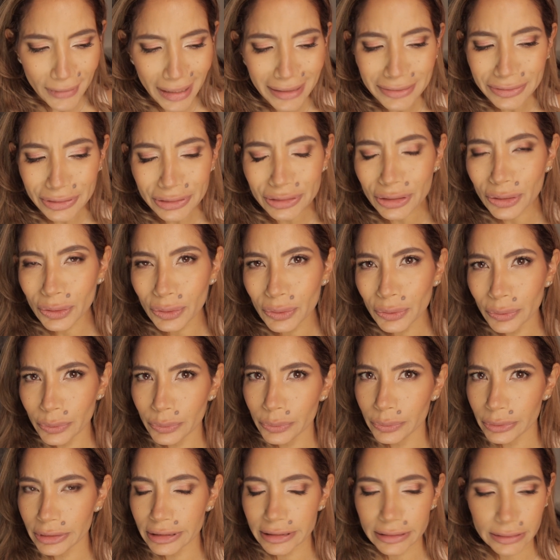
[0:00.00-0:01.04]
so
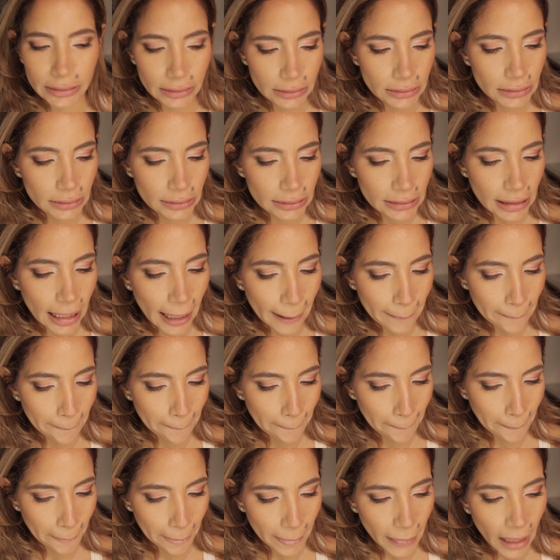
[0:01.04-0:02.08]
yeah,
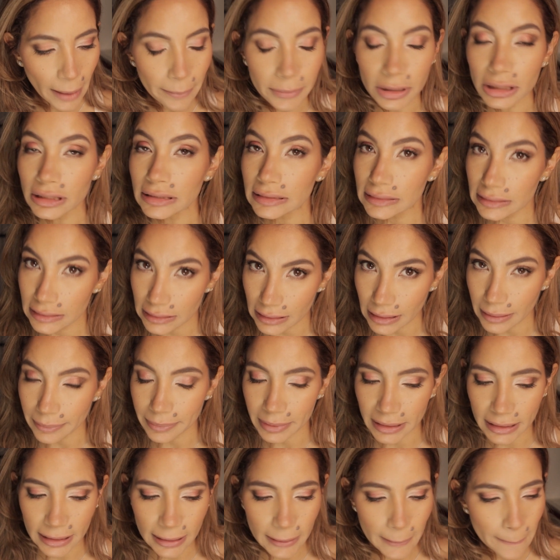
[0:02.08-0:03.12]
I'm gonna skip
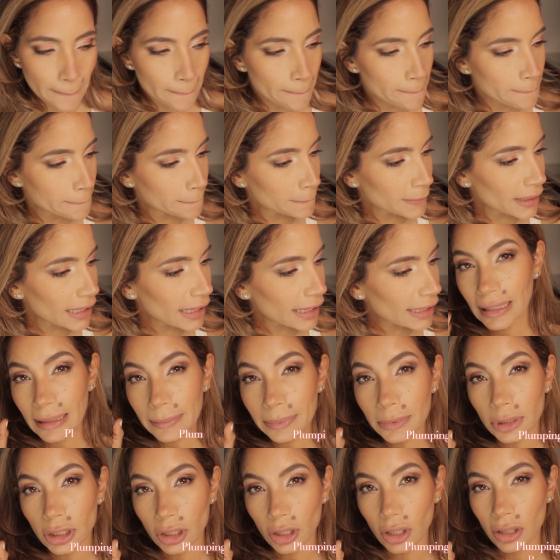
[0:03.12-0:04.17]
it.
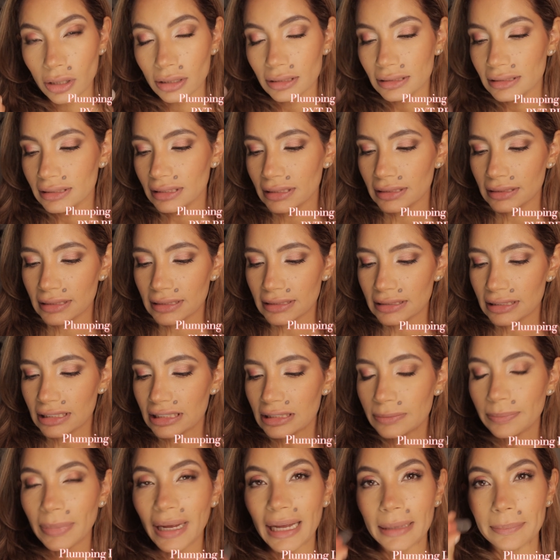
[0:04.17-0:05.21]
Lip gloss, and this is
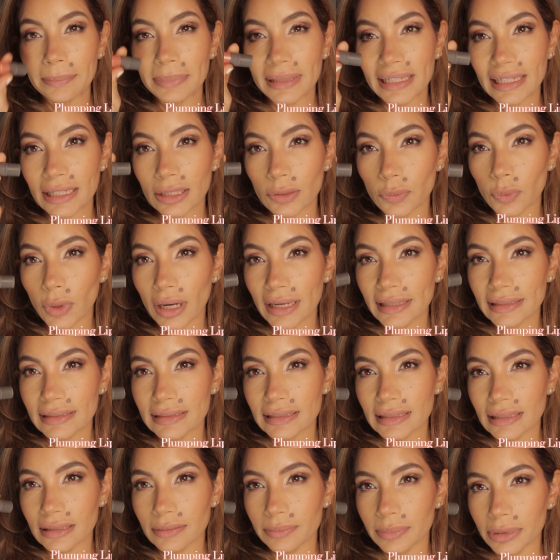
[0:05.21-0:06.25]
by
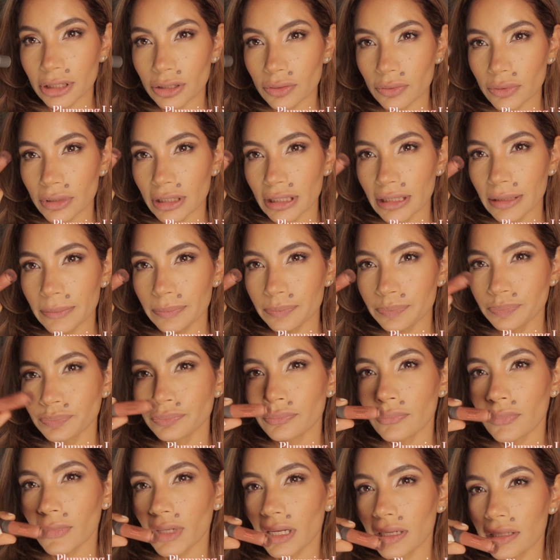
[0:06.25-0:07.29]
PYT Beauty,
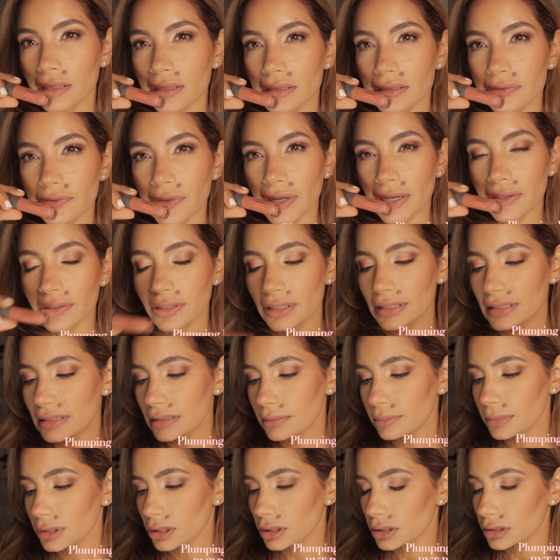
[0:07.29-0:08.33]
and it's very
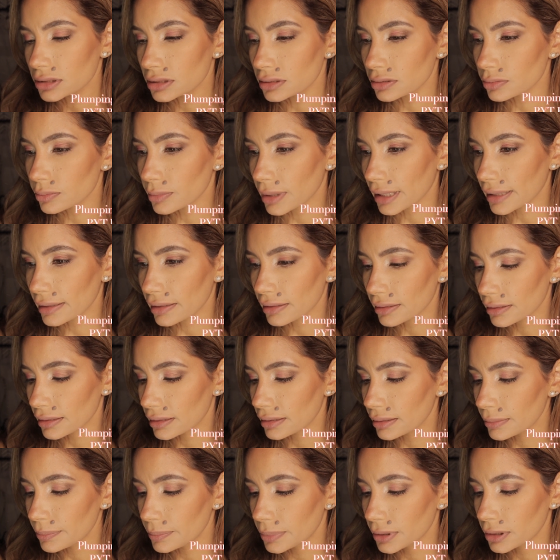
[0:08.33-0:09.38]
similar to my
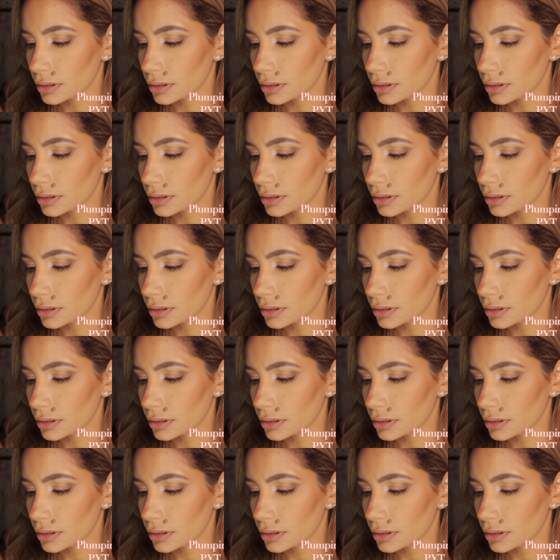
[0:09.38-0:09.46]
lip,